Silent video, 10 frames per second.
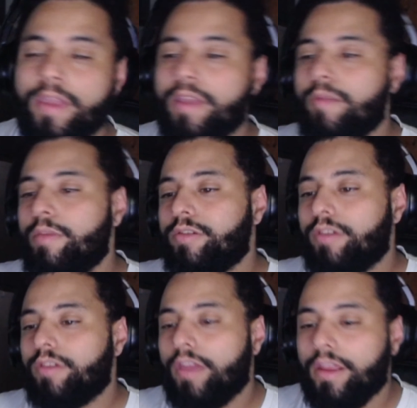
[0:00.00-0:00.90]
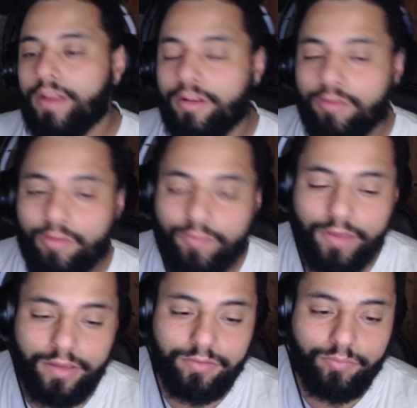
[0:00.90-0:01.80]
Make sure you hit that
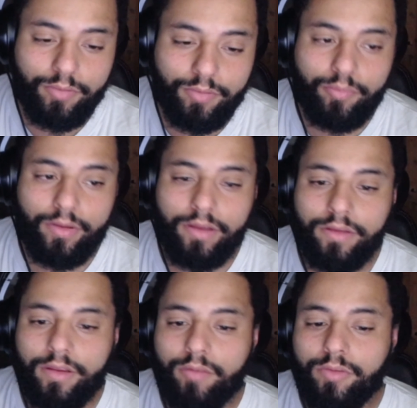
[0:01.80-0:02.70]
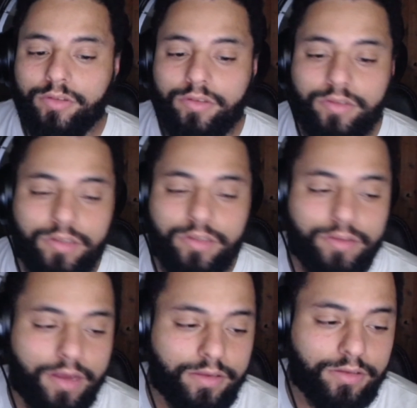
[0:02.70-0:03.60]
notification bell button, yeah, once you
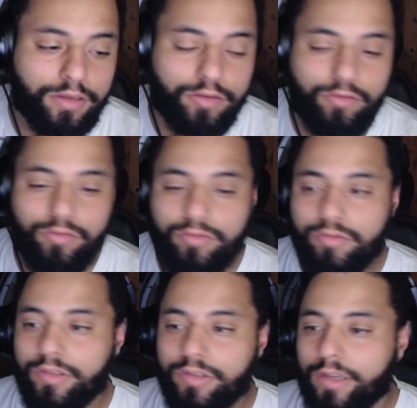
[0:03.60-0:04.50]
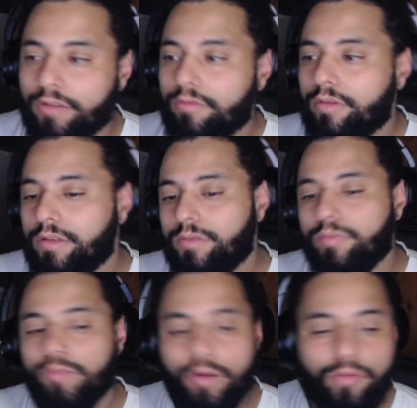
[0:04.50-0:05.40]
subscribe to the YouTube channel as
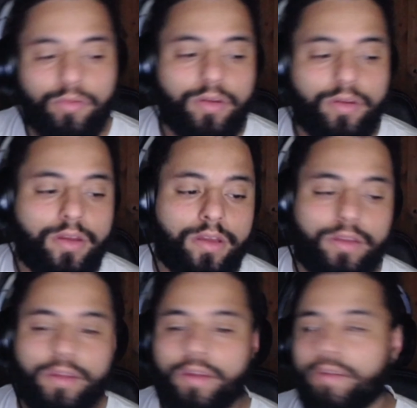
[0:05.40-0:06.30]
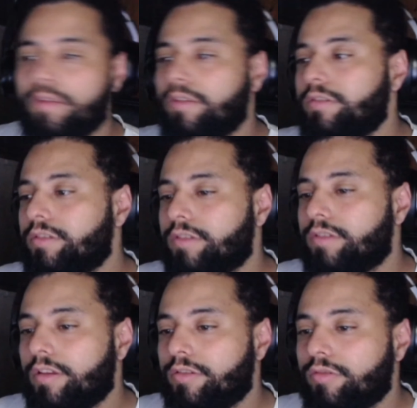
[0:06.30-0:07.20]
well, yeah, to stay
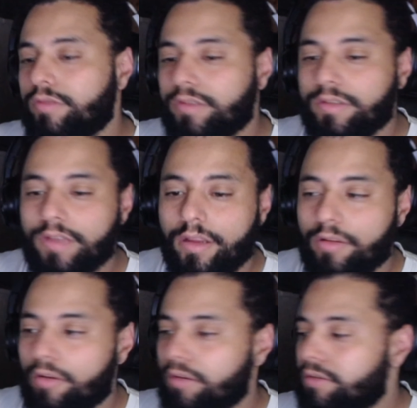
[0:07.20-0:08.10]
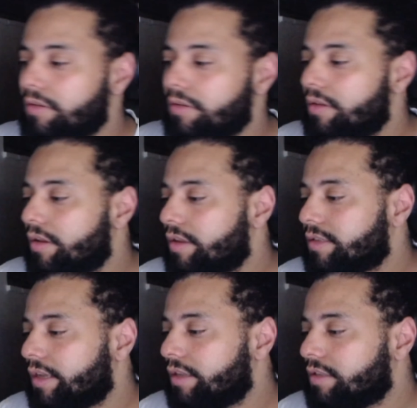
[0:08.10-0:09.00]
tuned, to stay locked. Let's
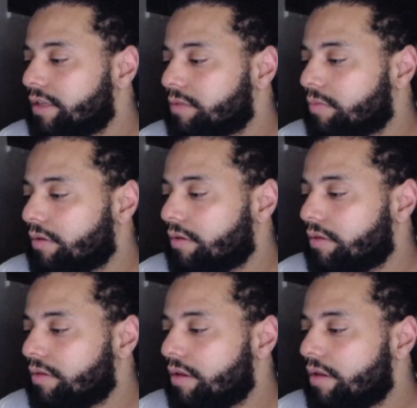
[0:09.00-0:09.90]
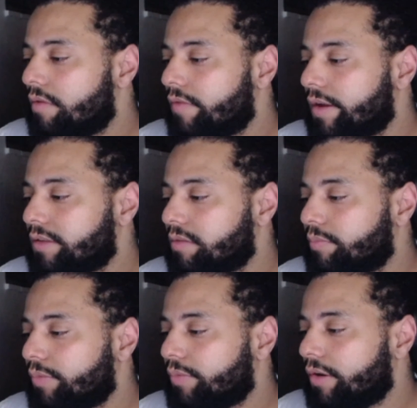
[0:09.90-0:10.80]
get into this one right
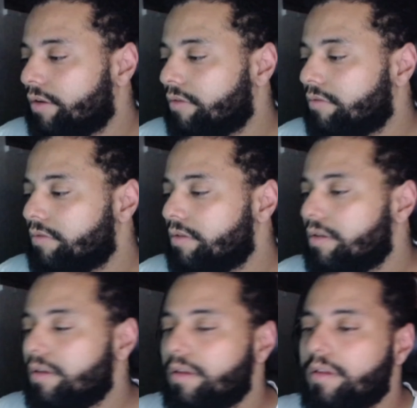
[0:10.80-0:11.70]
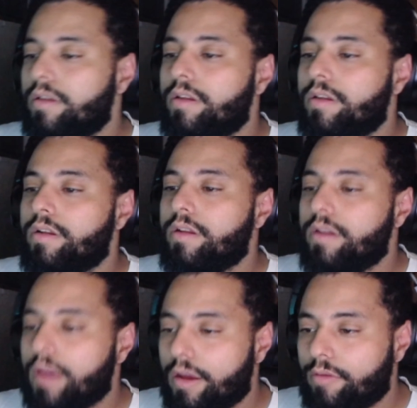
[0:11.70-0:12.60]
about now.